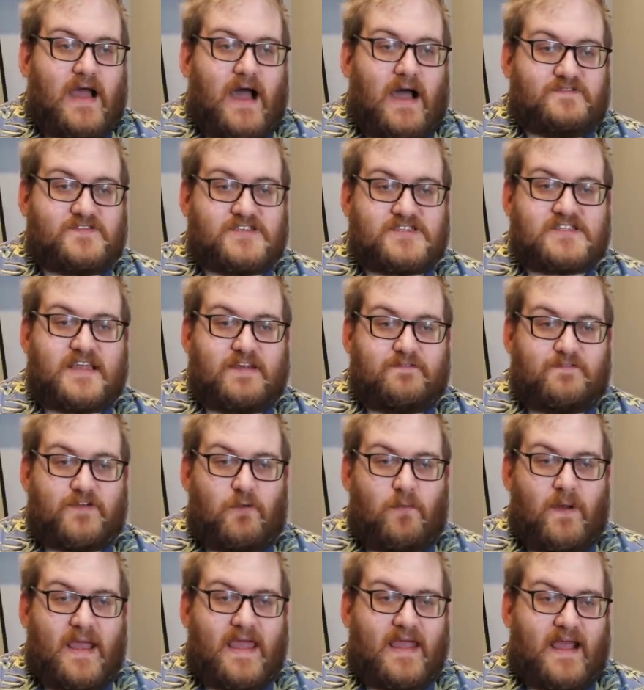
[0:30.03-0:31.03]
I've just given
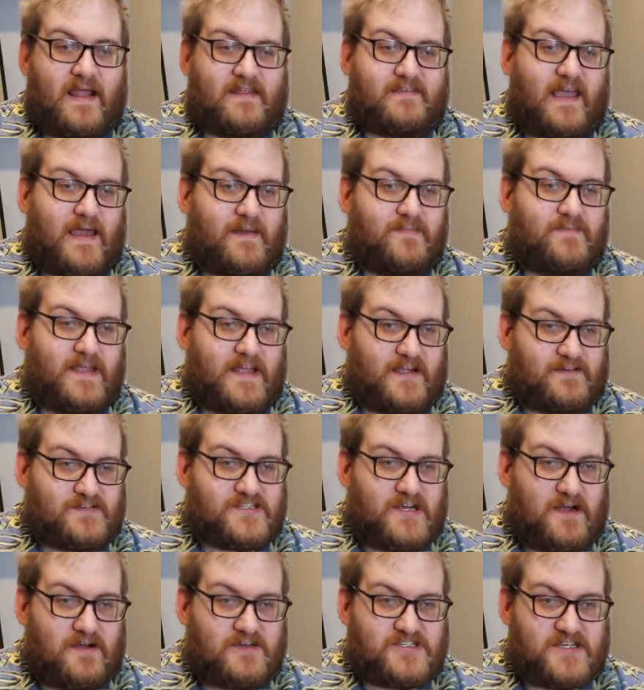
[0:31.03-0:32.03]
away a 10-meter
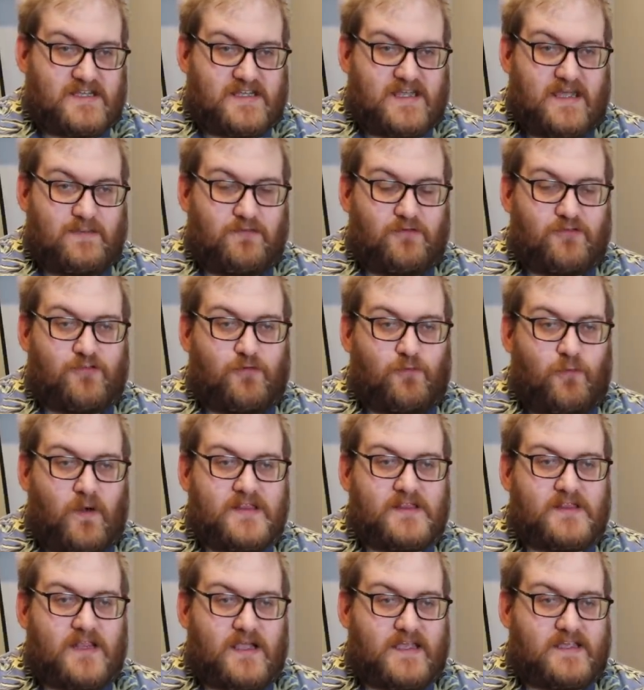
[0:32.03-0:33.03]
charging cable to
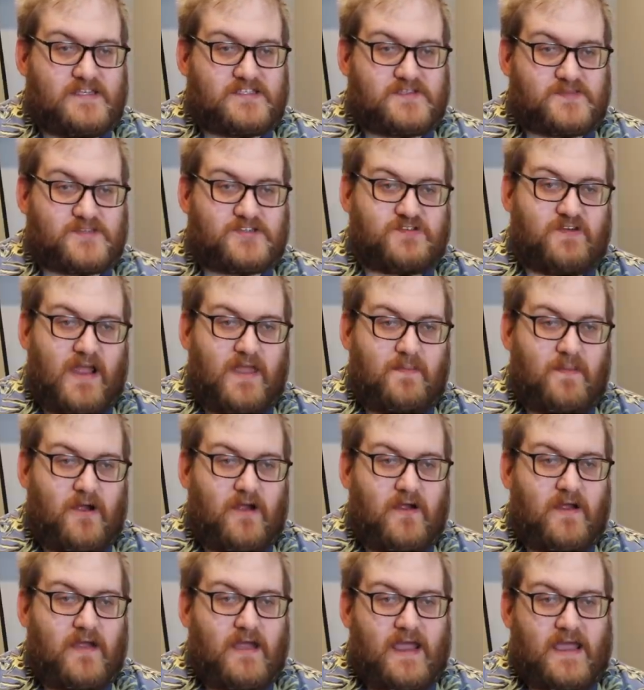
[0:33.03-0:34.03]
one lucky
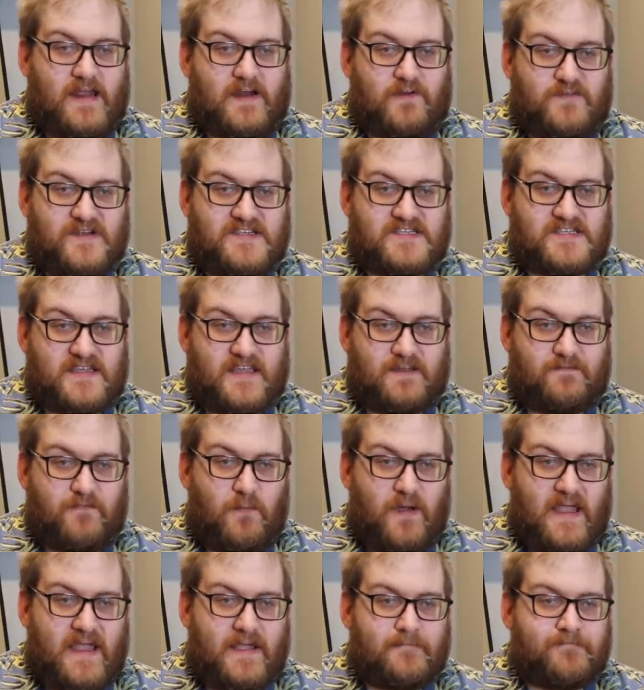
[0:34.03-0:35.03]
subscriber in a recent
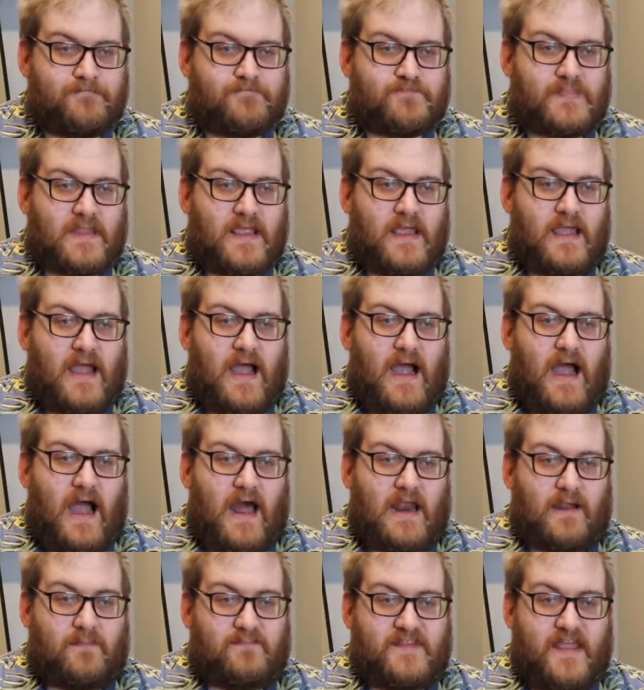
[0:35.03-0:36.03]
giveaway,
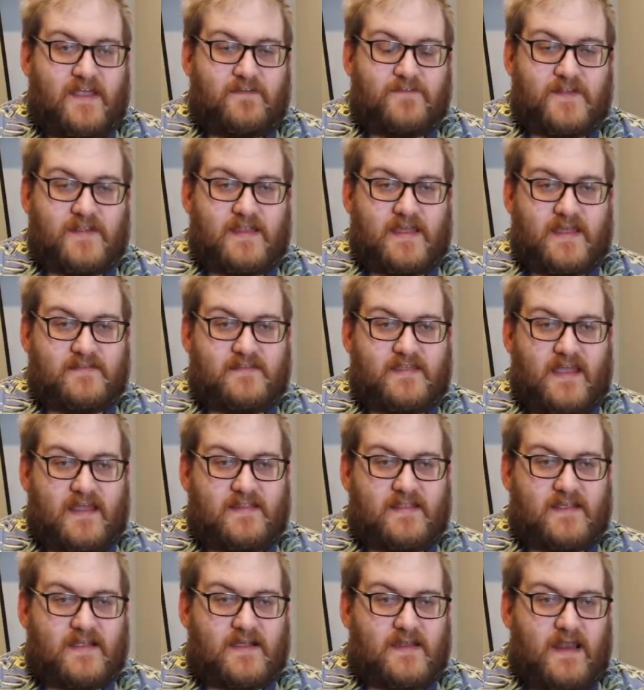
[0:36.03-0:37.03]
and I'm definitely
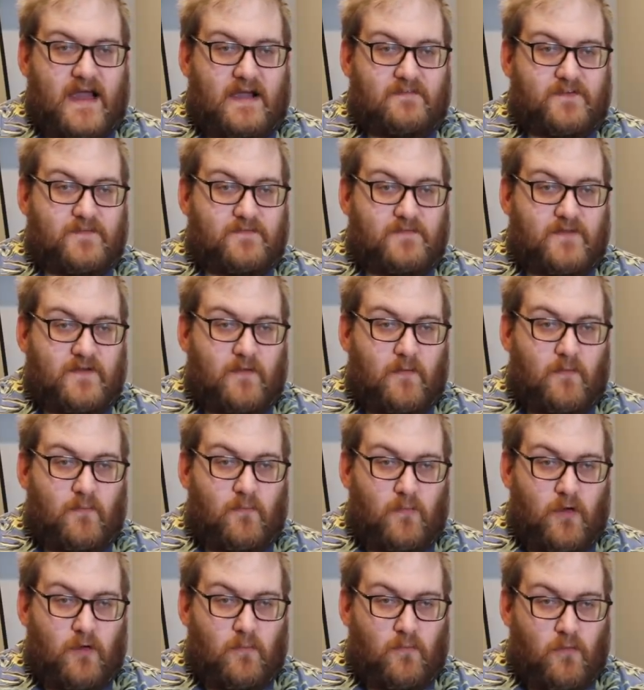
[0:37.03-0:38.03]
intending on having
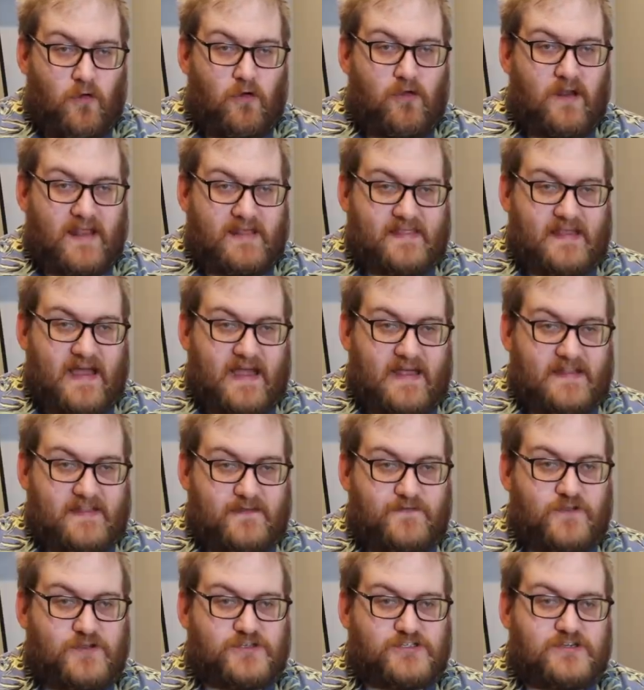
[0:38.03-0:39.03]
more like that in the
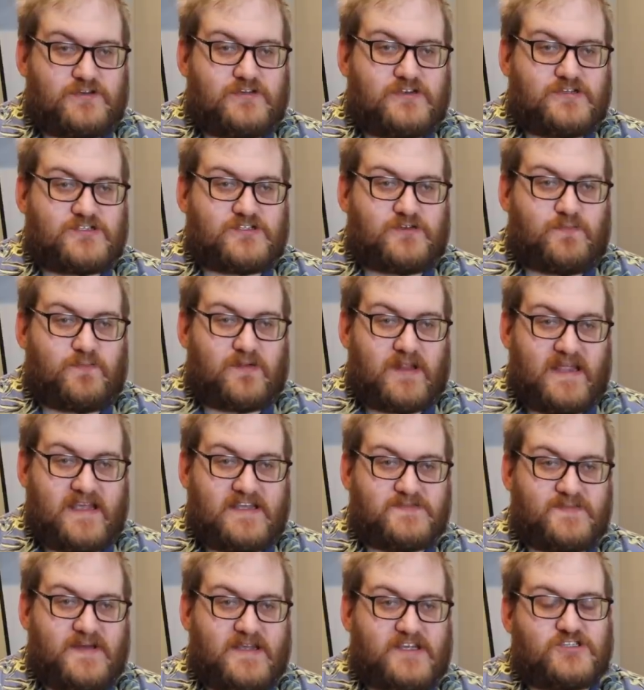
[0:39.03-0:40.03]
future, so
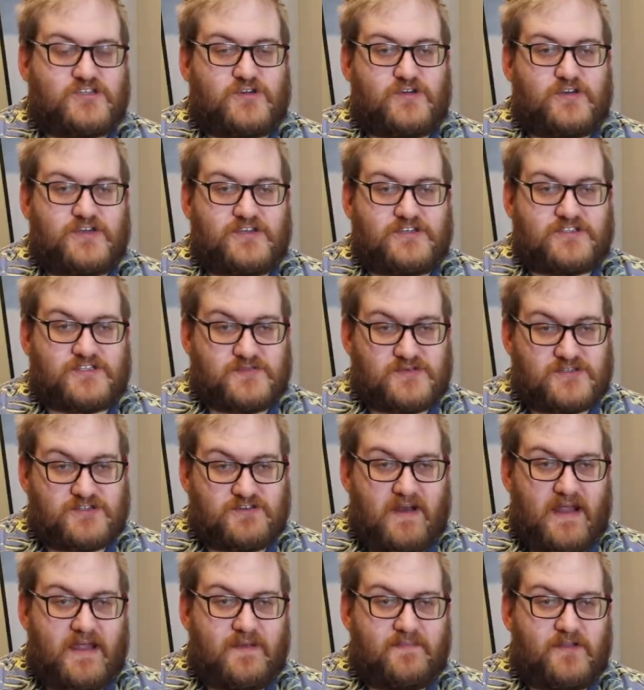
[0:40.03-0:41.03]
please make sure you're
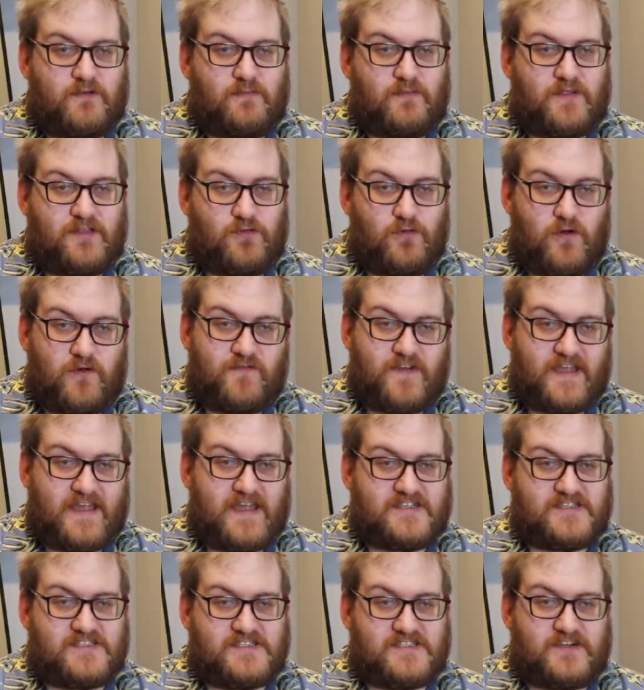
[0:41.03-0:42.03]
subscribed with
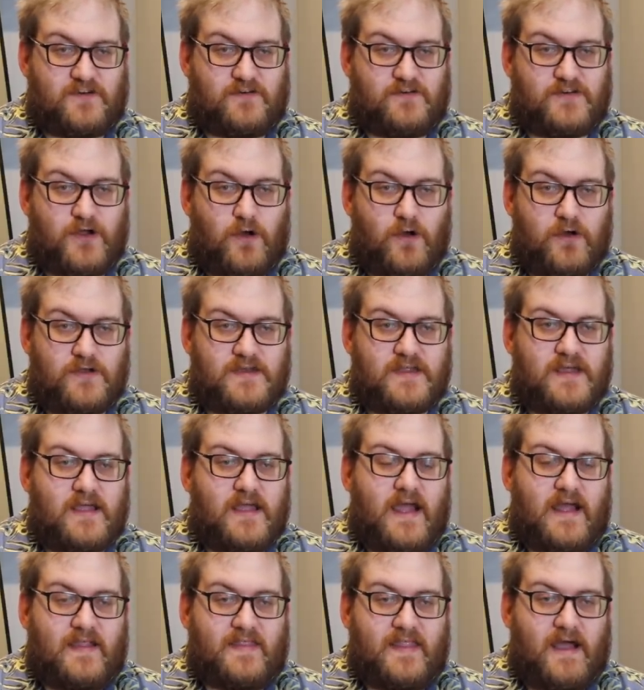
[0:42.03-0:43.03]
notifications turned on,
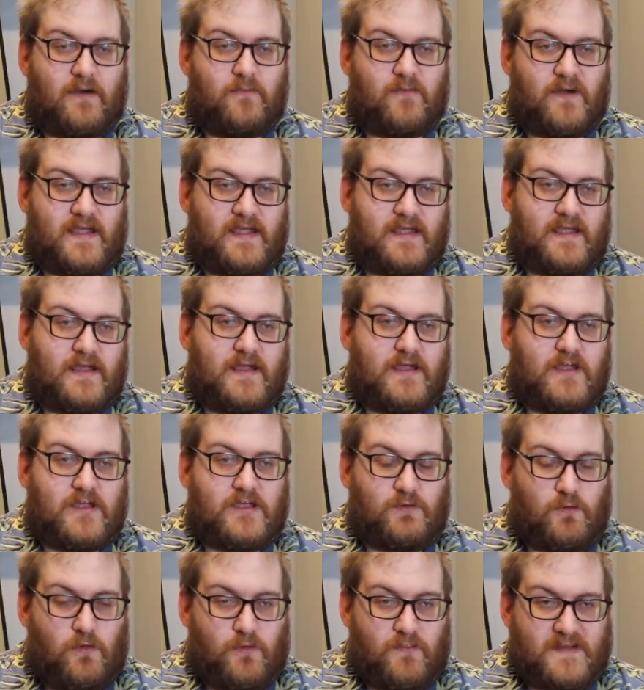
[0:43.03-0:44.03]
and that way
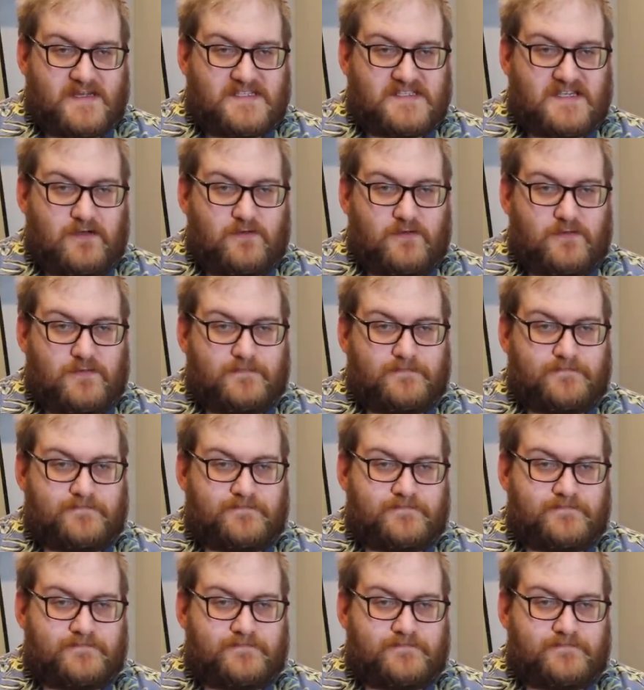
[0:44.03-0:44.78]
you won't miss out.